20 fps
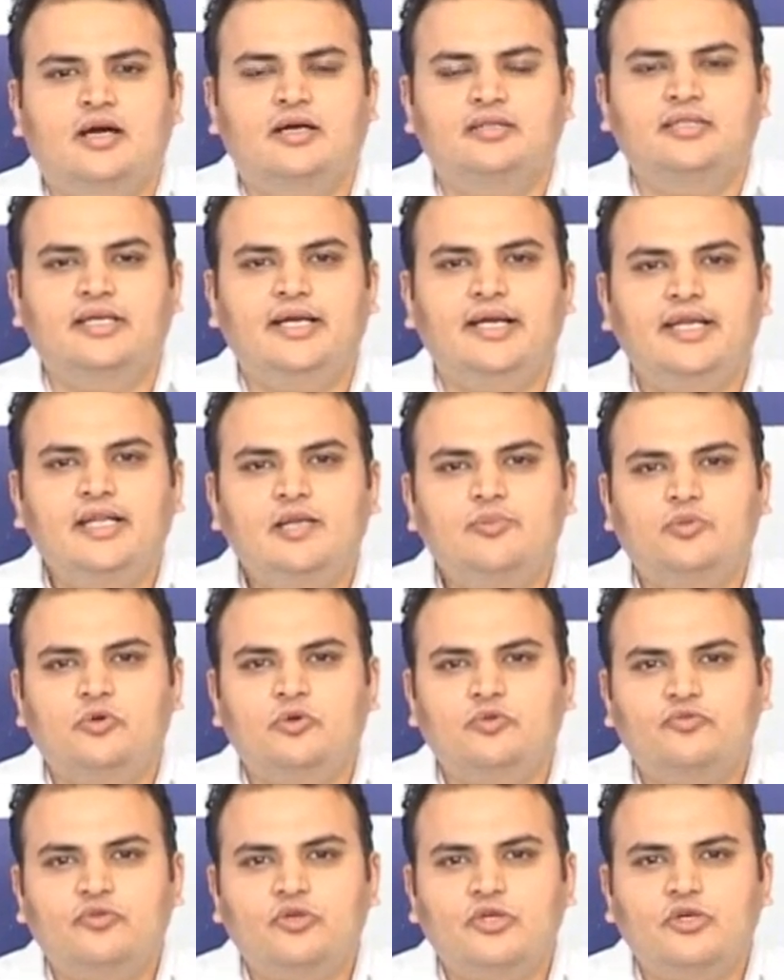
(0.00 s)
Uh, the retail
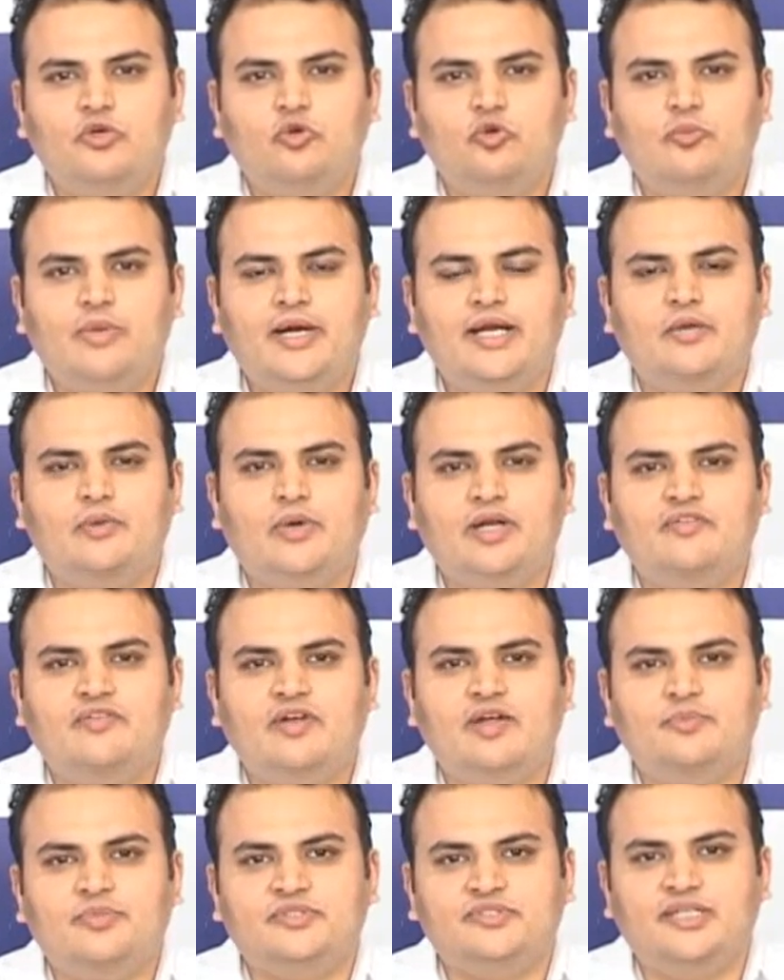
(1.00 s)
portfolio grew by
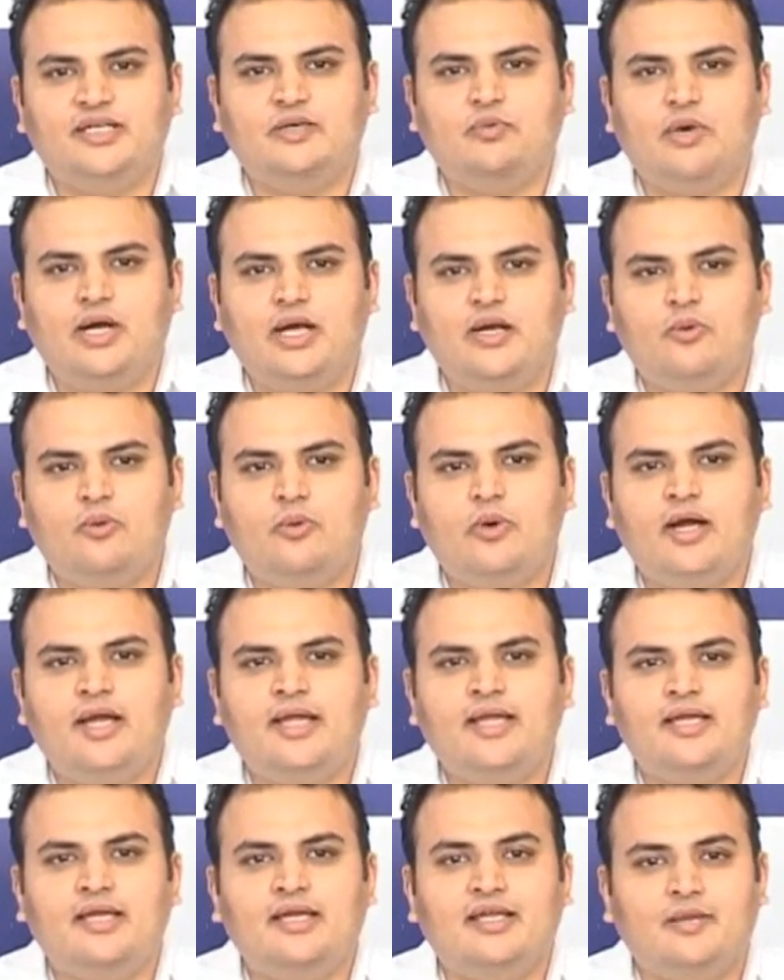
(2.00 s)
25%
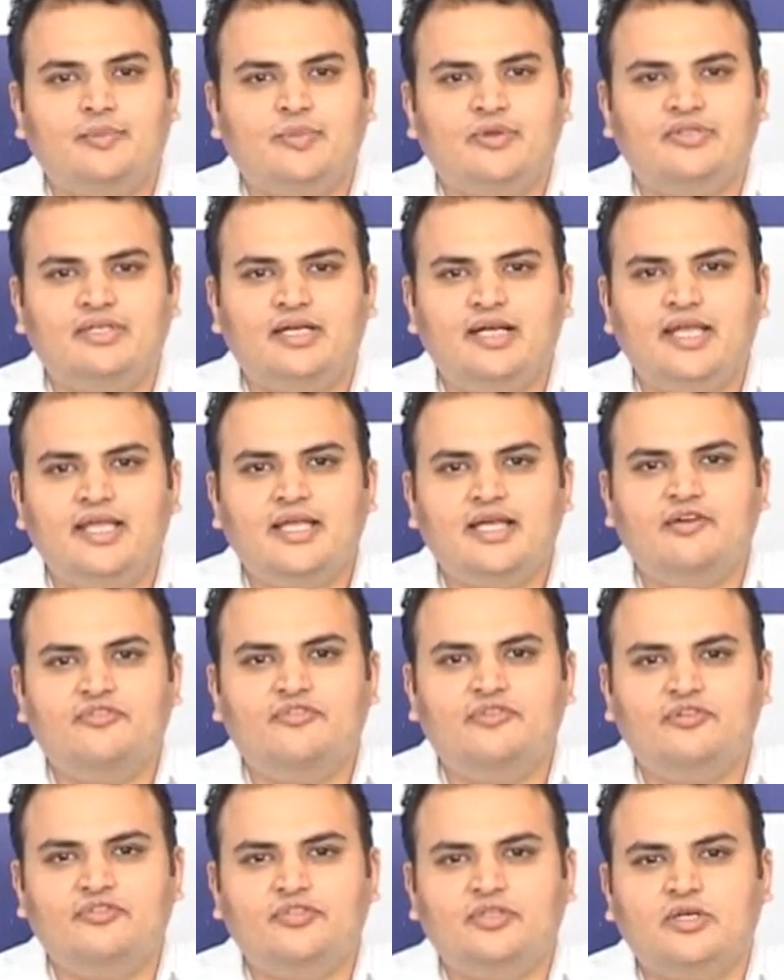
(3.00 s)
YOY, representing a
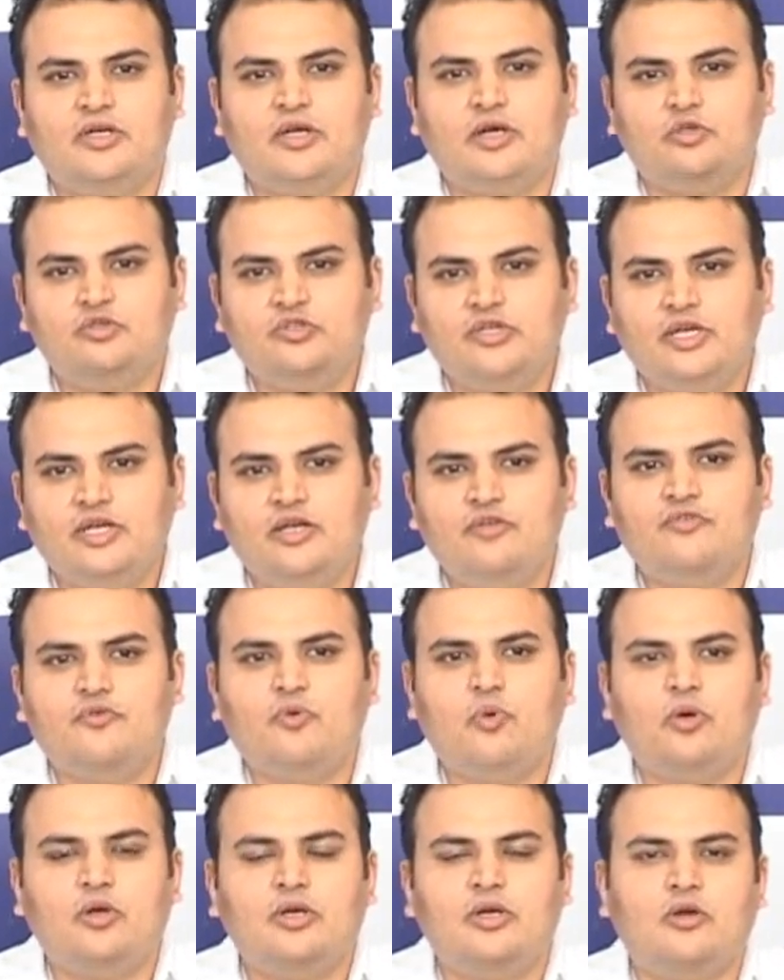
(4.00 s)
fifth consecutive
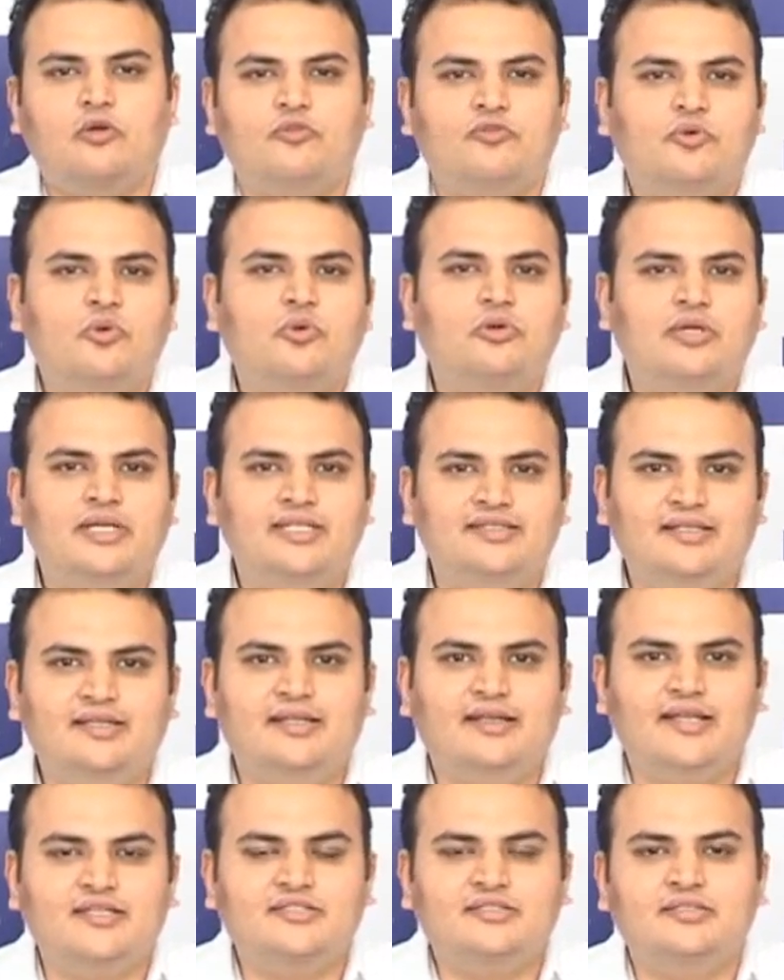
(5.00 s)
quarter of growth
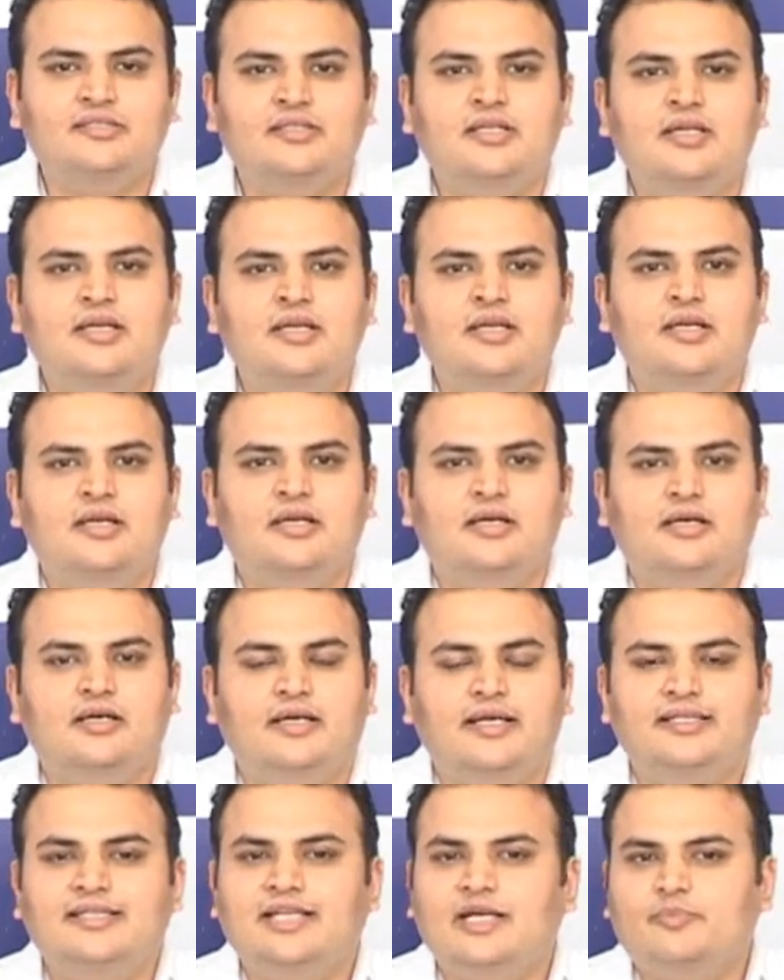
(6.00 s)
deceleration
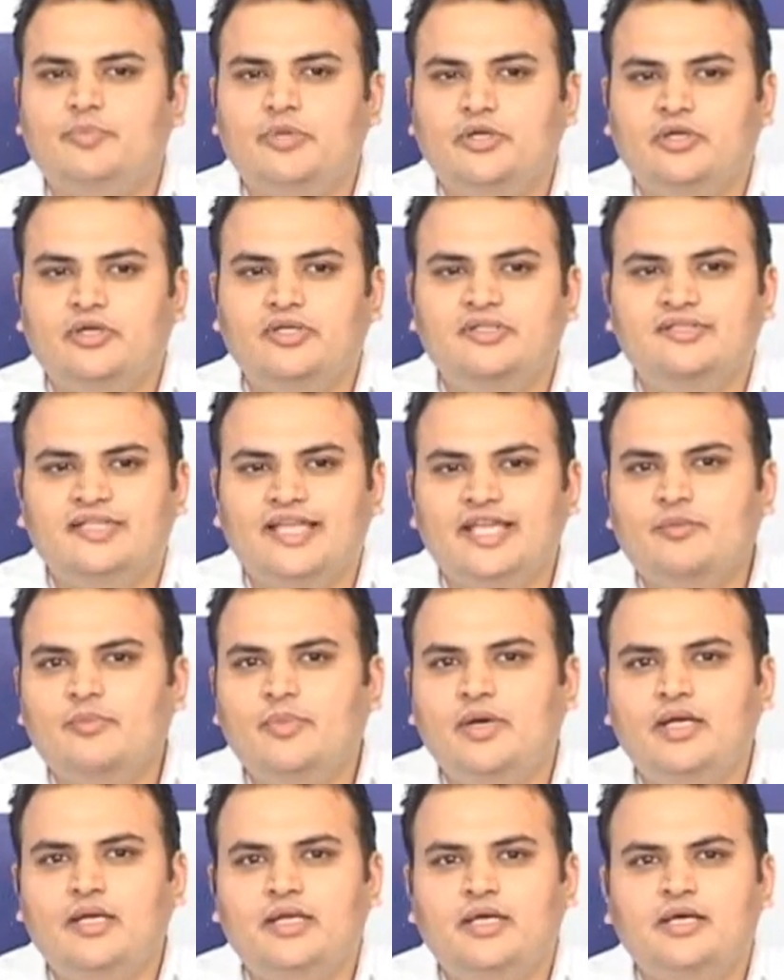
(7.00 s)
uh, in that particular
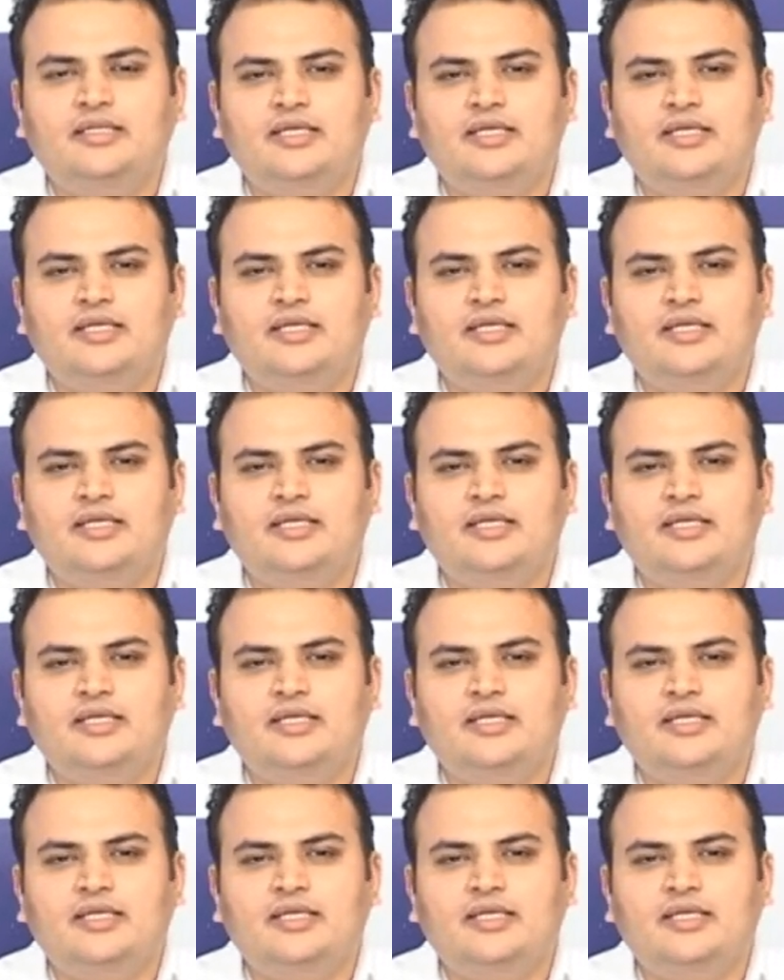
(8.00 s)
segment.